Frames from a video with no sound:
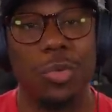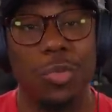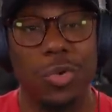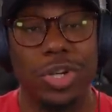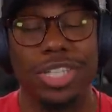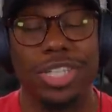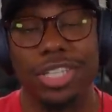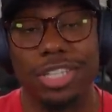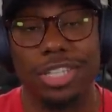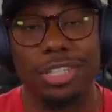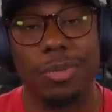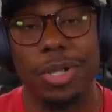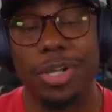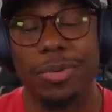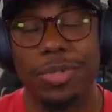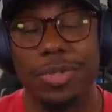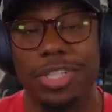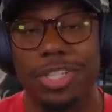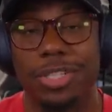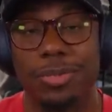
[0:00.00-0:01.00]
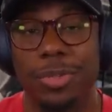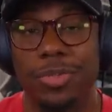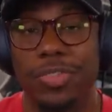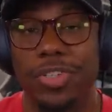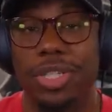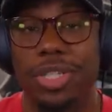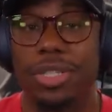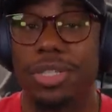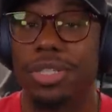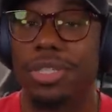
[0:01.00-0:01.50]
what to expect with this
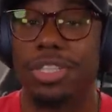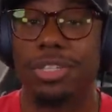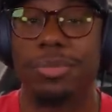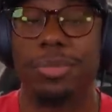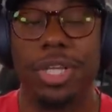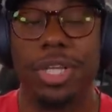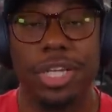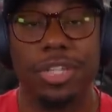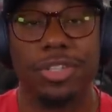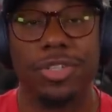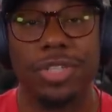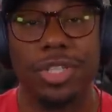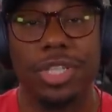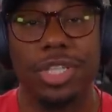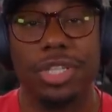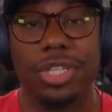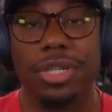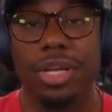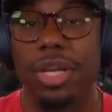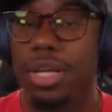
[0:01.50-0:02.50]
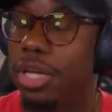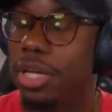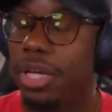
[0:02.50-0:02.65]
movie. This should be interesting.